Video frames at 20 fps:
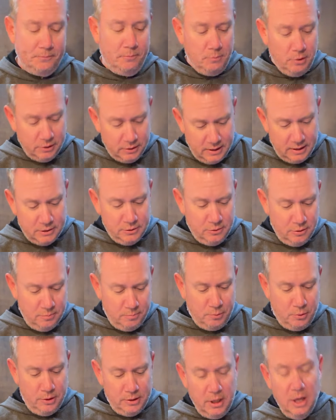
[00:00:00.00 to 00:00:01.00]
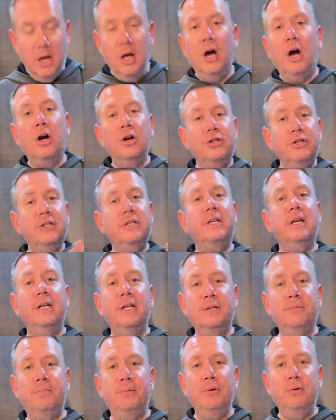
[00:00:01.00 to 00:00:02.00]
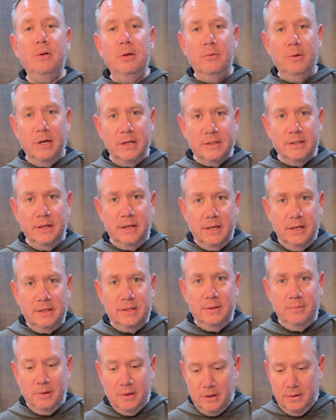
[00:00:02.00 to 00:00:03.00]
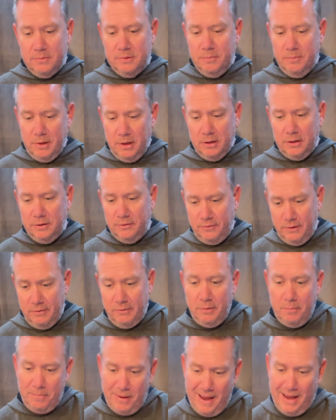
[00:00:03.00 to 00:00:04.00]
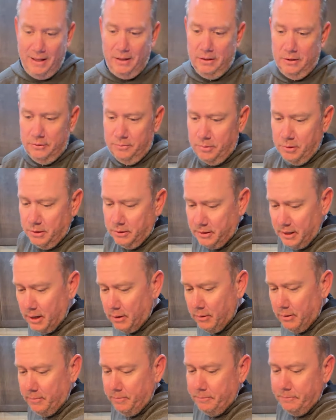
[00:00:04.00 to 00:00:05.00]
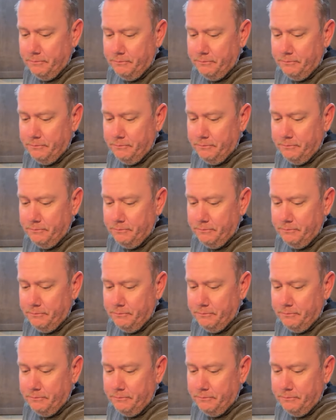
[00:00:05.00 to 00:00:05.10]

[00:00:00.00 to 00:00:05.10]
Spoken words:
But that's where the boy, Archie's getting his beauty rest in case he becomes America's favorite pet. Let's put it that way.